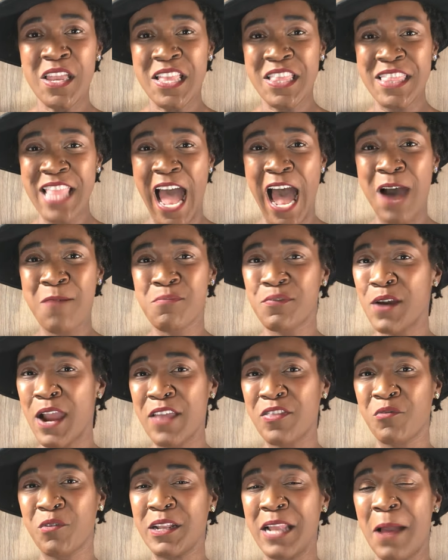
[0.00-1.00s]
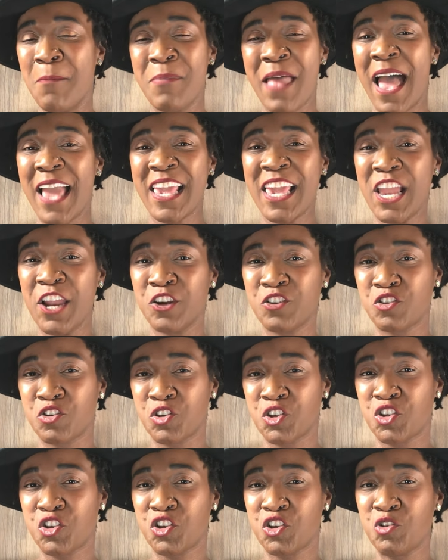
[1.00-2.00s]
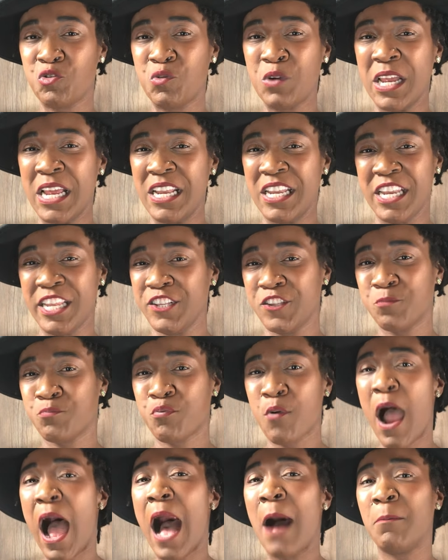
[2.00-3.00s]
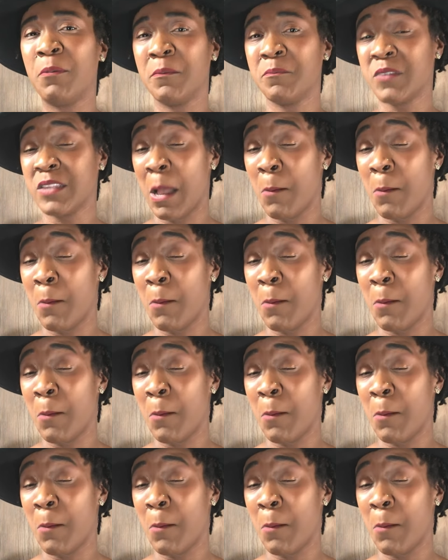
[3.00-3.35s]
Now, brethren, I'm not here to stew in these problems.